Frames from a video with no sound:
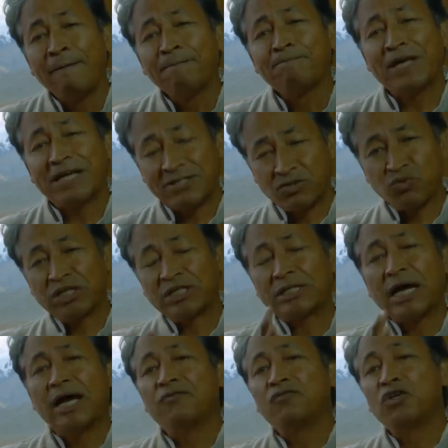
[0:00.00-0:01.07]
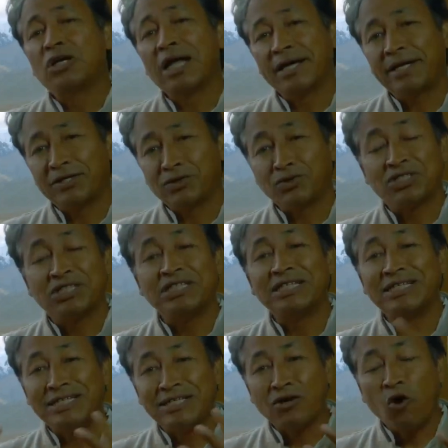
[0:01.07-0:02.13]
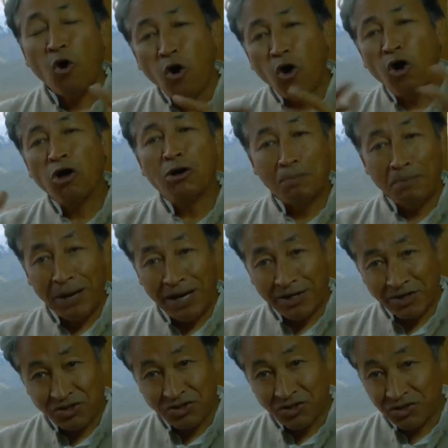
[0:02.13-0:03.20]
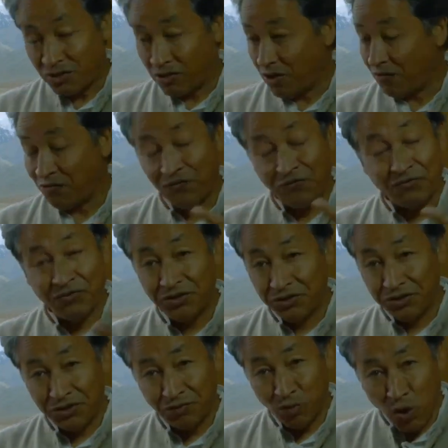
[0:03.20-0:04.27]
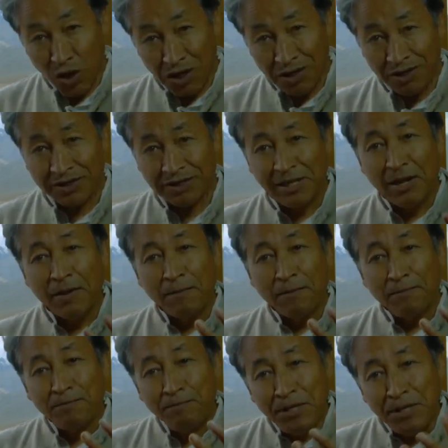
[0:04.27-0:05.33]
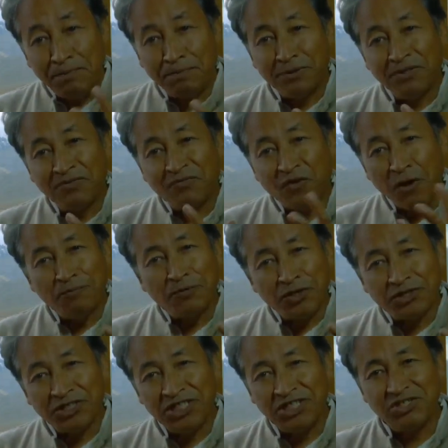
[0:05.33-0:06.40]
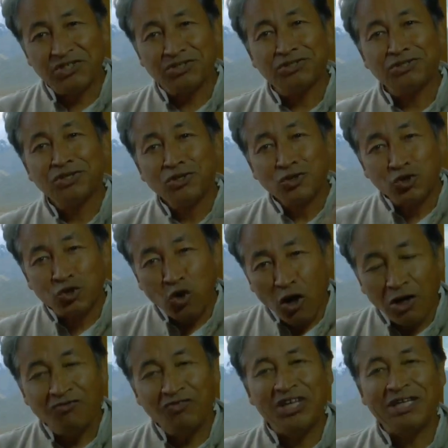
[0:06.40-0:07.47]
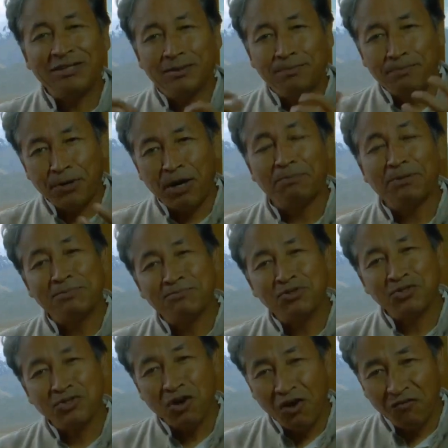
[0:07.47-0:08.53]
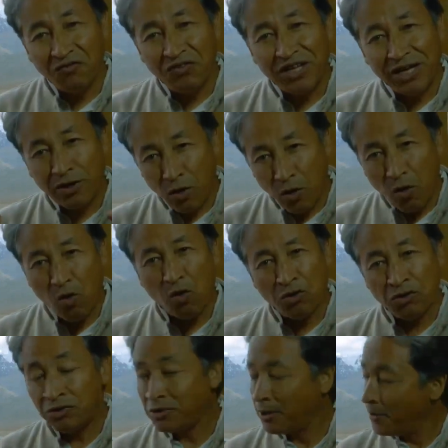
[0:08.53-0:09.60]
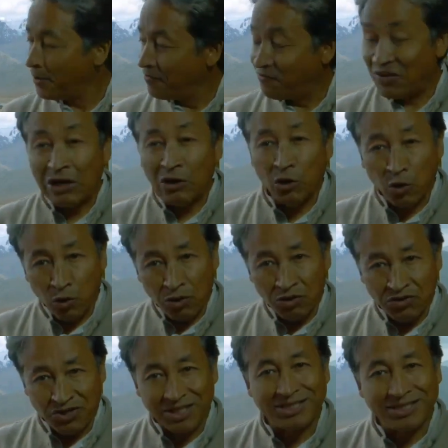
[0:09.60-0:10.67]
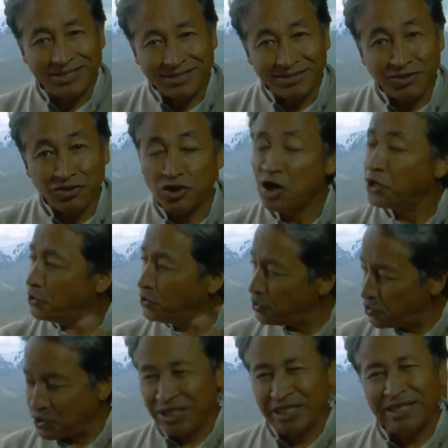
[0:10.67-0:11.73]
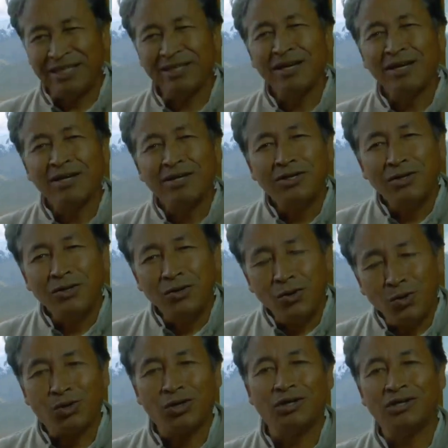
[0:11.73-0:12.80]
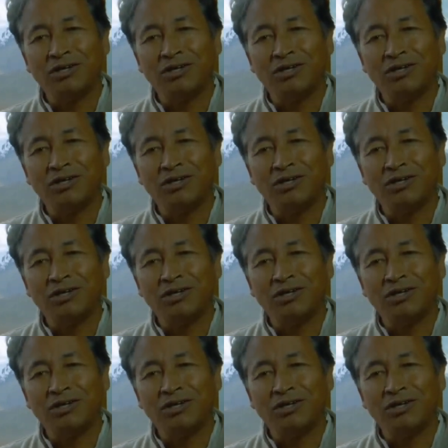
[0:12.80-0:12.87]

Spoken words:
That's what I would like to see in all parts of the world. People from the region solving the problems of their own fellow citizens using local